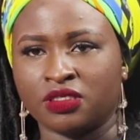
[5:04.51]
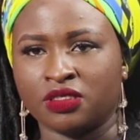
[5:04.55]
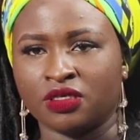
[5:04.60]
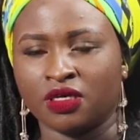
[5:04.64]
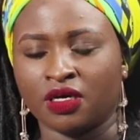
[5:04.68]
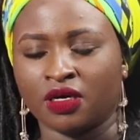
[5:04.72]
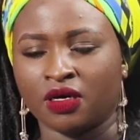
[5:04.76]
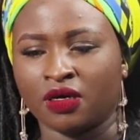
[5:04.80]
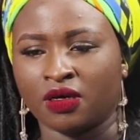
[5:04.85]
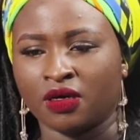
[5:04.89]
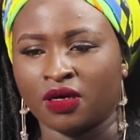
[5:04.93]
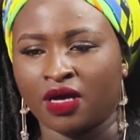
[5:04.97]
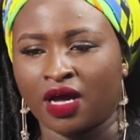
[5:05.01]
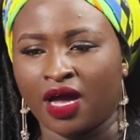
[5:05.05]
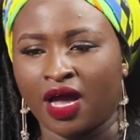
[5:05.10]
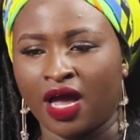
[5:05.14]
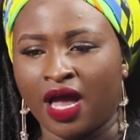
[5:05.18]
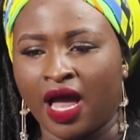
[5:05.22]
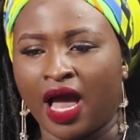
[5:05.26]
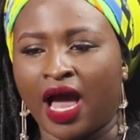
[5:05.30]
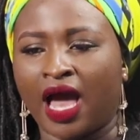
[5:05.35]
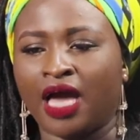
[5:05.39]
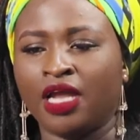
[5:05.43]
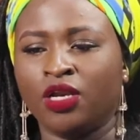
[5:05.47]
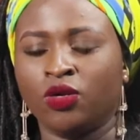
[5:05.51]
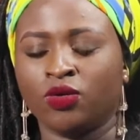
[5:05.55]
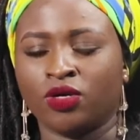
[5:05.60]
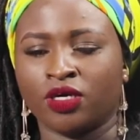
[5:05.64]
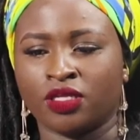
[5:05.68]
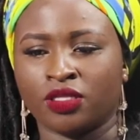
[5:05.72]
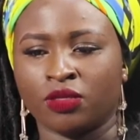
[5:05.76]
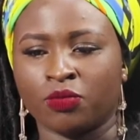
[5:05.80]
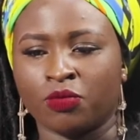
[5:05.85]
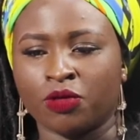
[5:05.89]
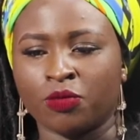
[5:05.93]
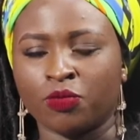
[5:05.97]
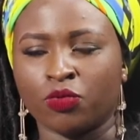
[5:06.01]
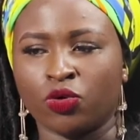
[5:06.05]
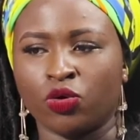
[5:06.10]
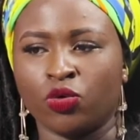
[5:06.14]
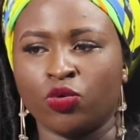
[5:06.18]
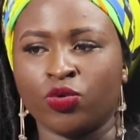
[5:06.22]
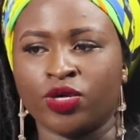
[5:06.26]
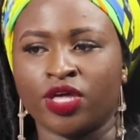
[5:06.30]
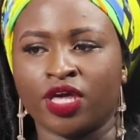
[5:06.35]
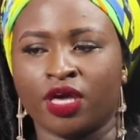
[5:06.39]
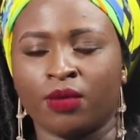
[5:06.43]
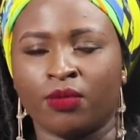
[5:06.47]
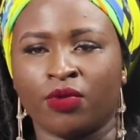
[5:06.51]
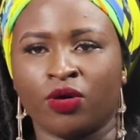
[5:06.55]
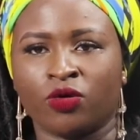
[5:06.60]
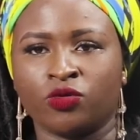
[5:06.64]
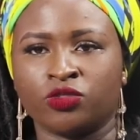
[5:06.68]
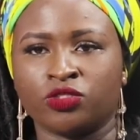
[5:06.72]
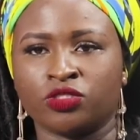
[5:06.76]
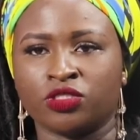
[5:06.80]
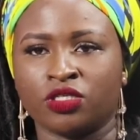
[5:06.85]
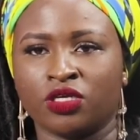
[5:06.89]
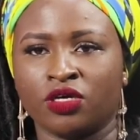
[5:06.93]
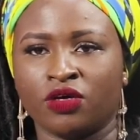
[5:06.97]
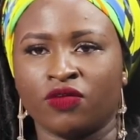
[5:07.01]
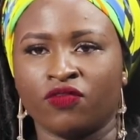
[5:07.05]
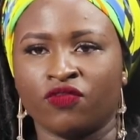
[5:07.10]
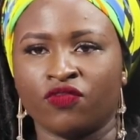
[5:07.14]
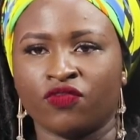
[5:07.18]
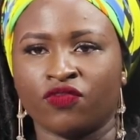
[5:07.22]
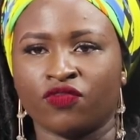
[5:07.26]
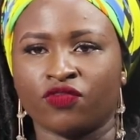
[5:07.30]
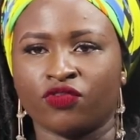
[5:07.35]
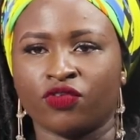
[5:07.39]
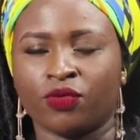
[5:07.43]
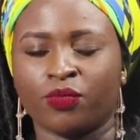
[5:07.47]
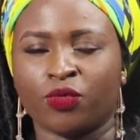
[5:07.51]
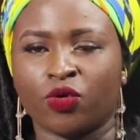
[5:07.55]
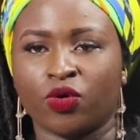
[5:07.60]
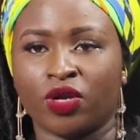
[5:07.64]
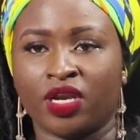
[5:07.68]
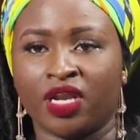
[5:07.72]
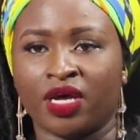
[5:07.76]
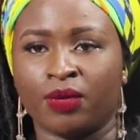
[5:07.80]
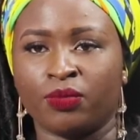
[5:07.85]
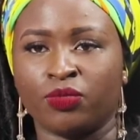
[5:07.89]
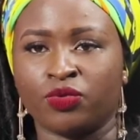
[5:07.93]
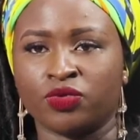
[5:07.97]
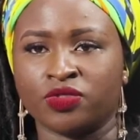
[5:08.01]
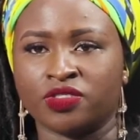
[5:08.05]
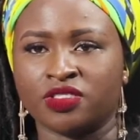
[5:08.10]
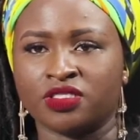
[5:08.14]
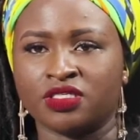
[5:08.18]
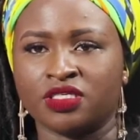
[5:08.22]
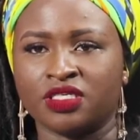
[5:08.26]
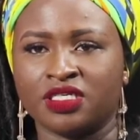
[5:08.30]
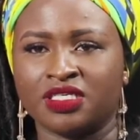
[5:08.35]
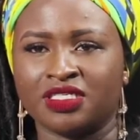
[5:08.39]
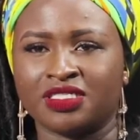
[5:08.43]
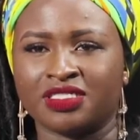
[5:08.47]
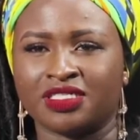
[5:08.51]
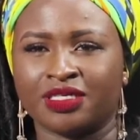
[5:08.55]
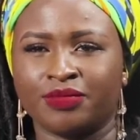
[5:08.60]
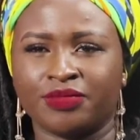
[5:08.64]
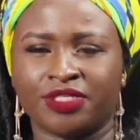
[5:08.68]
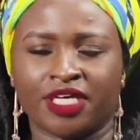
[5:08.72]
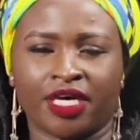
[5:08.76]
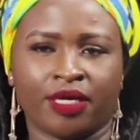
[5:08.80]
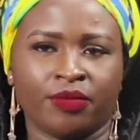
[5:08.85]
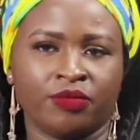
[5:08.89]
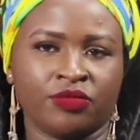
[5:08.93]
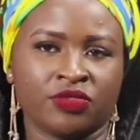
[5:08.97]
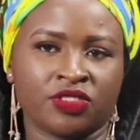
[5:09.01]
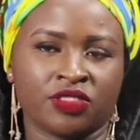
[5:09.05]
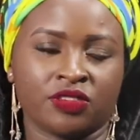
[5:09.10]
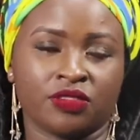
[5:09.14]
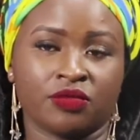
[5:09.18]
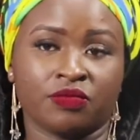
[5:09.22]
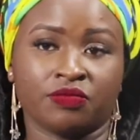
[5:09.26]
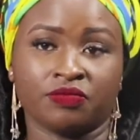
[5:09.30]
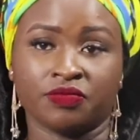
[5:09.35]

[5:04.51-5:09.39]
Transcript: I look at the people who came out from collabos. Sometimes